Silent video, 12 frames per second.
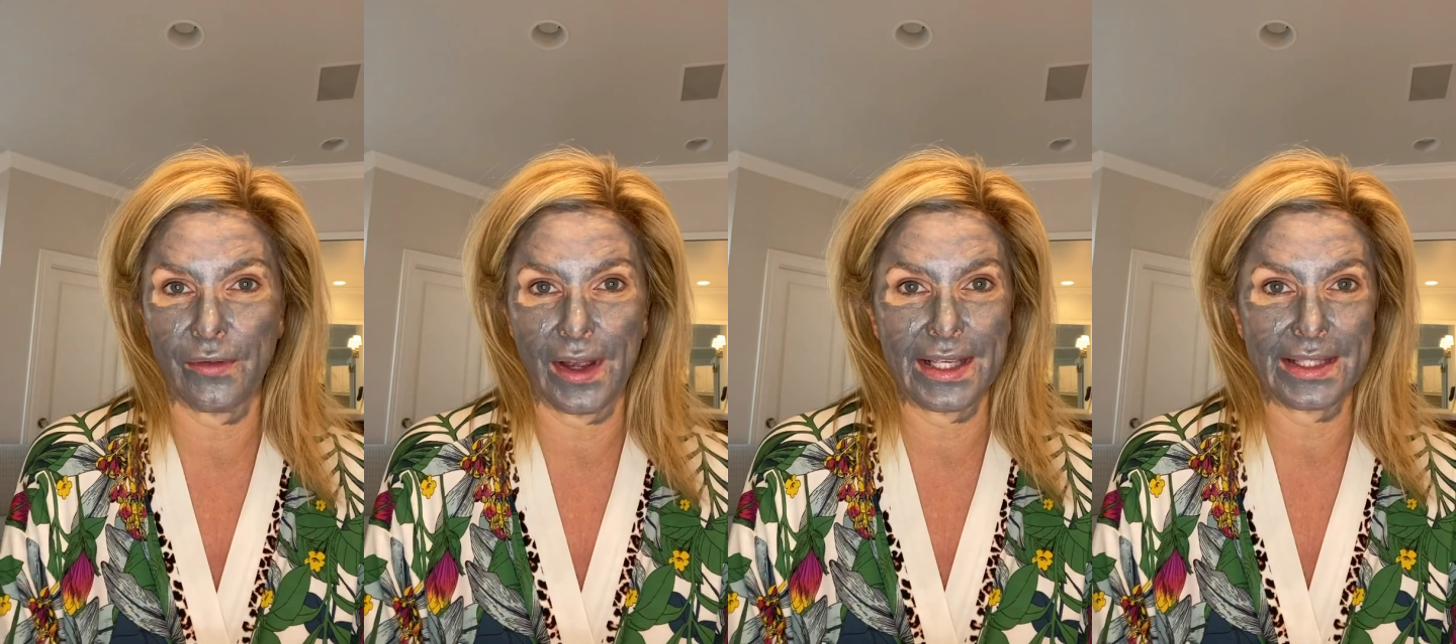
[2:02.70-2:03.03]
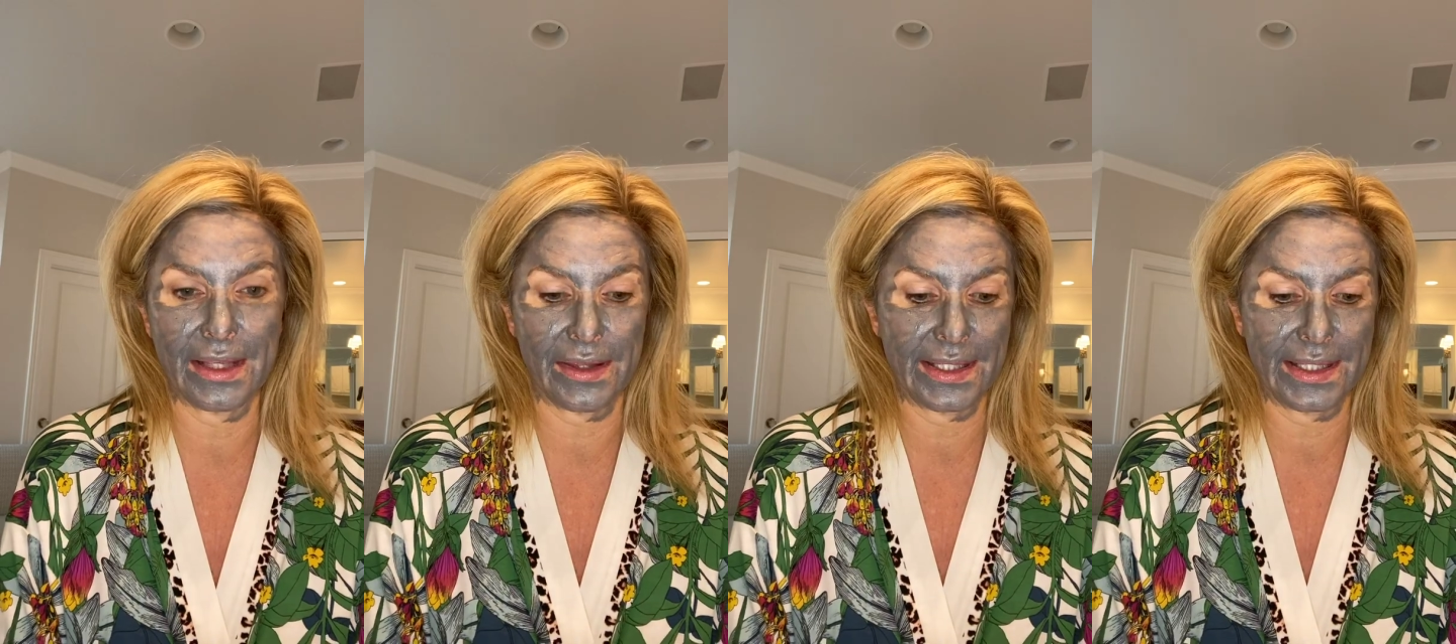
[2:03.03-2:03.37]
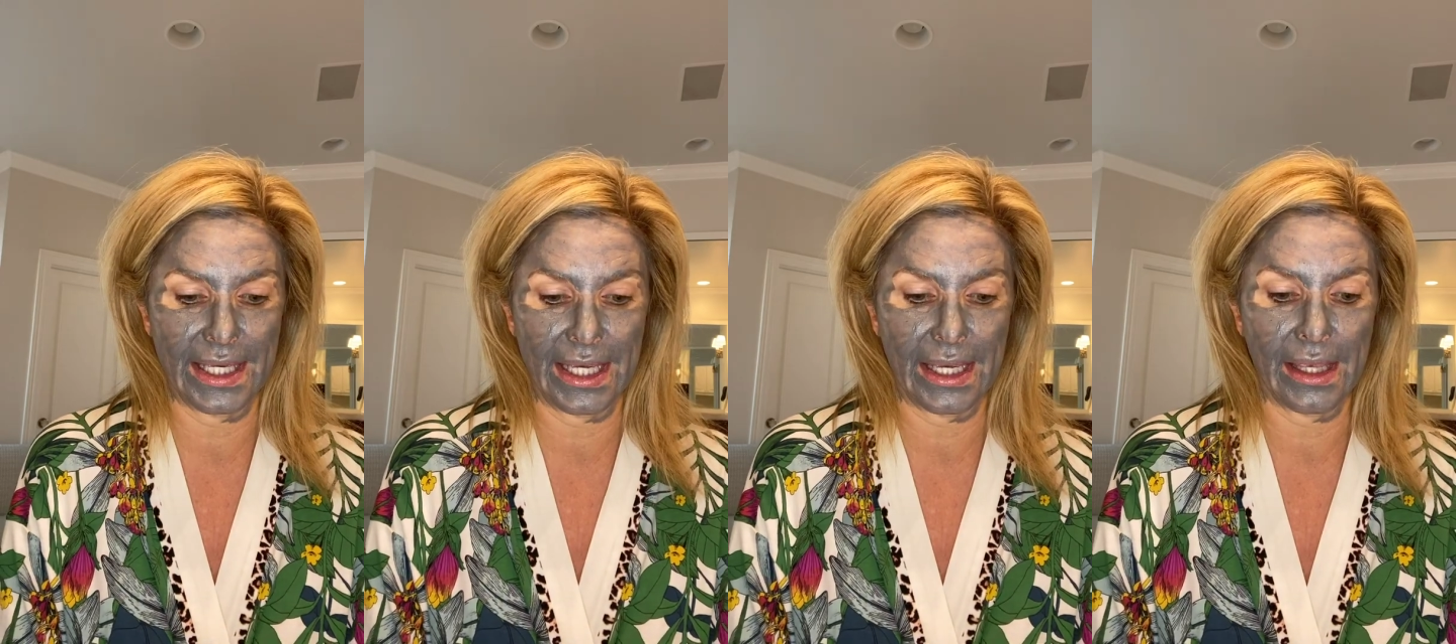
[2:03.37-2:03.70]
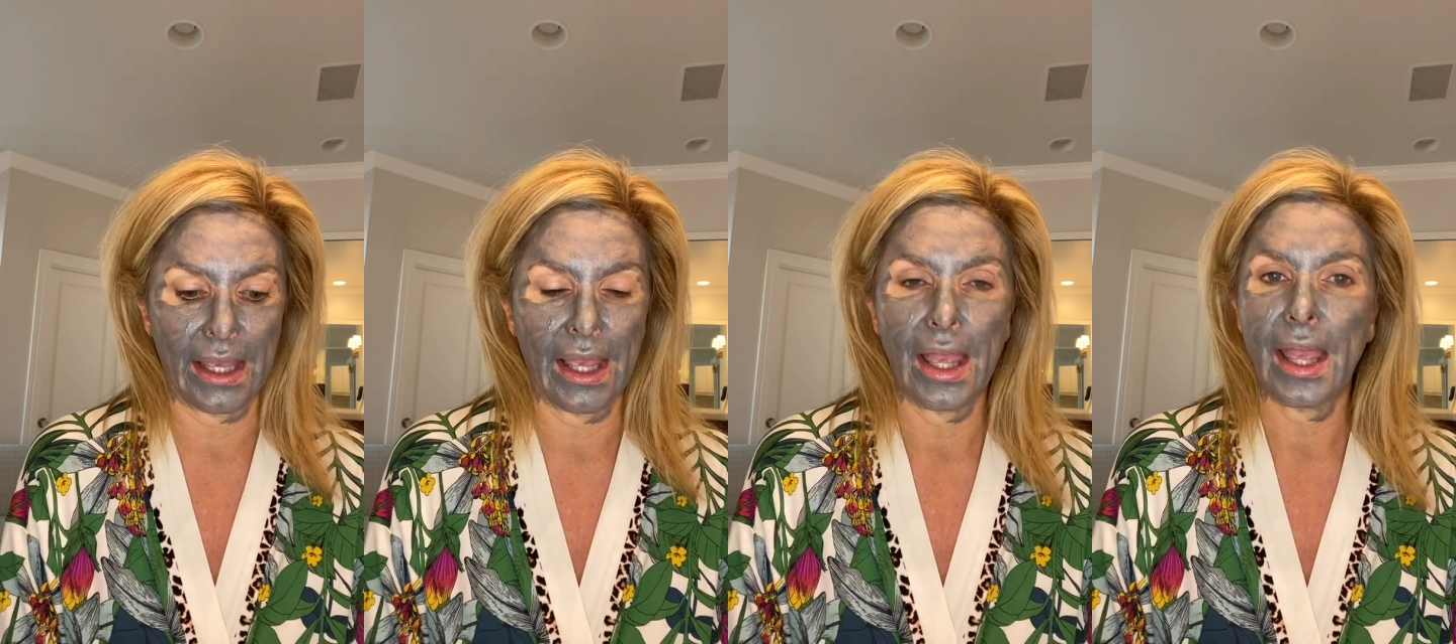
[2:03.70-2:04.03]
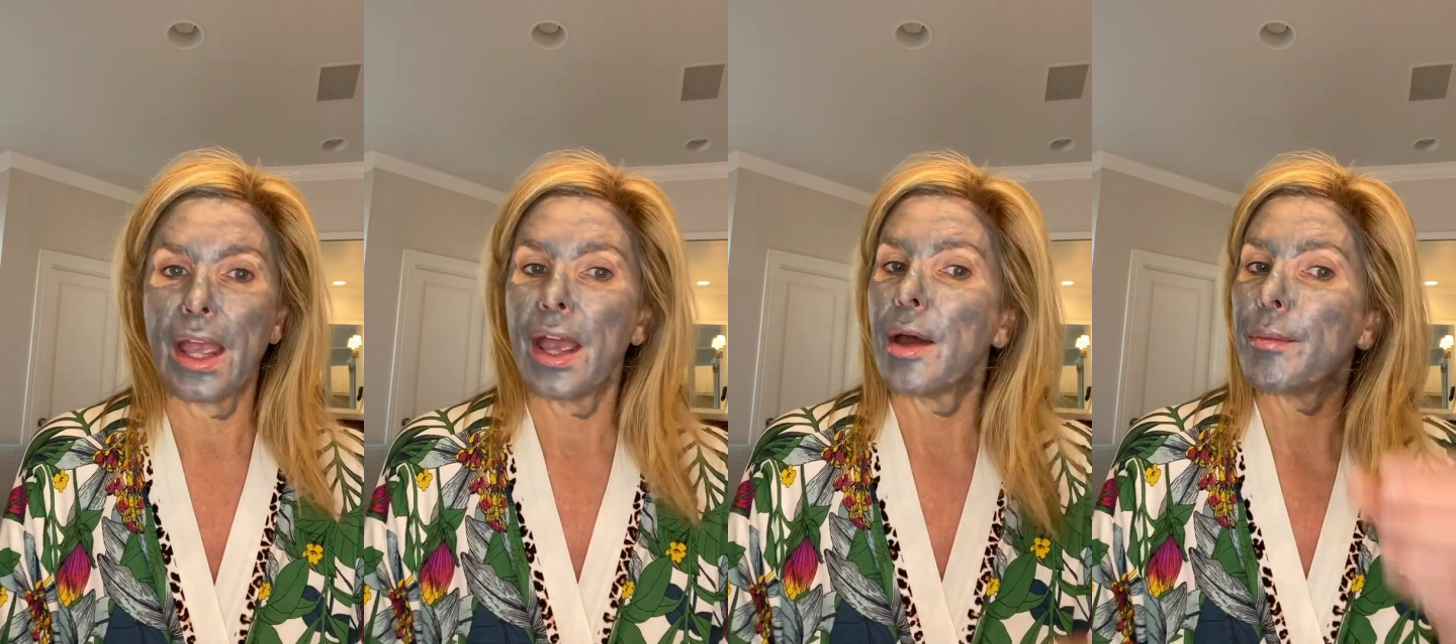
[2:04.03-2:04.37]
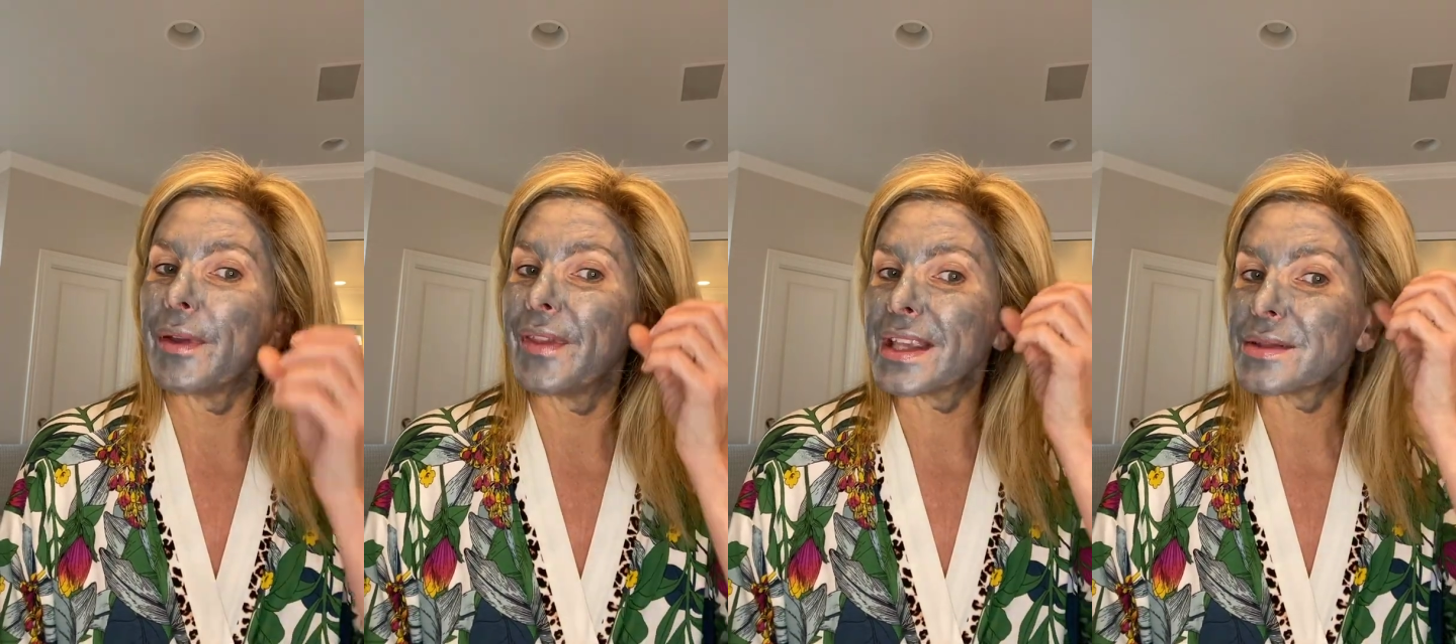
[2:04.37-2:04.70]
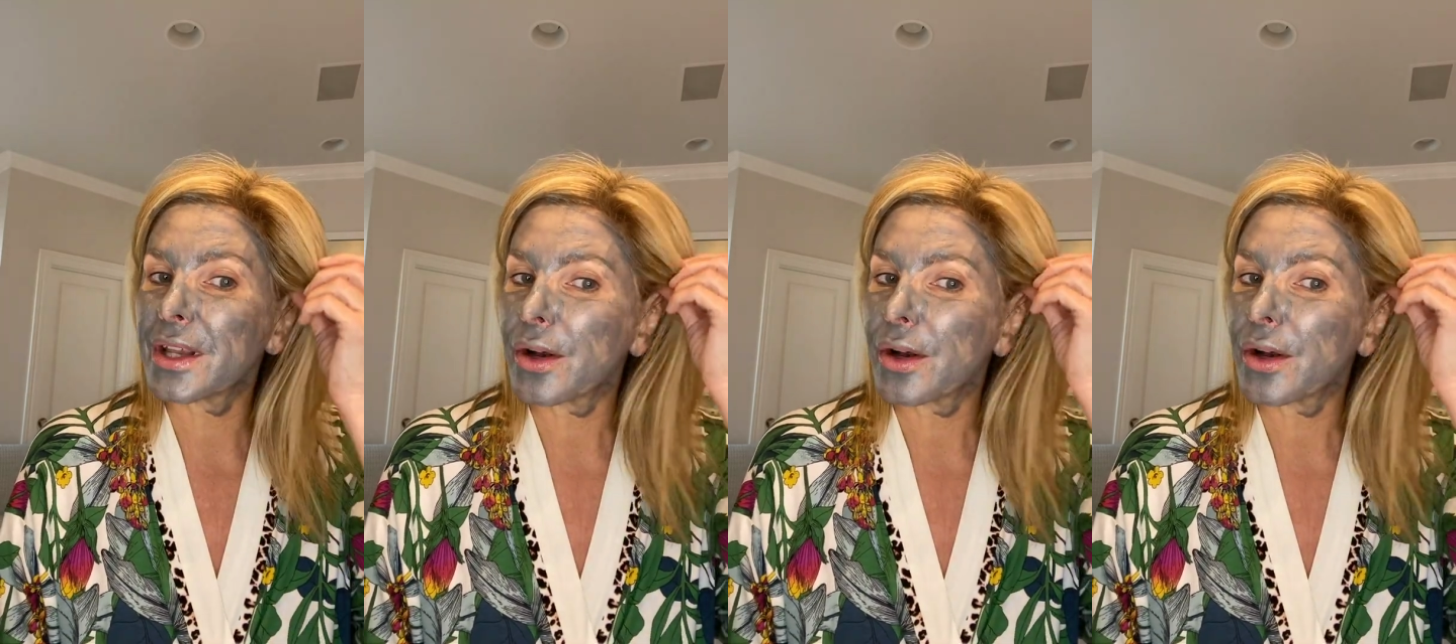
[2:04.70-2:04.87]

face at the sink, but that's why I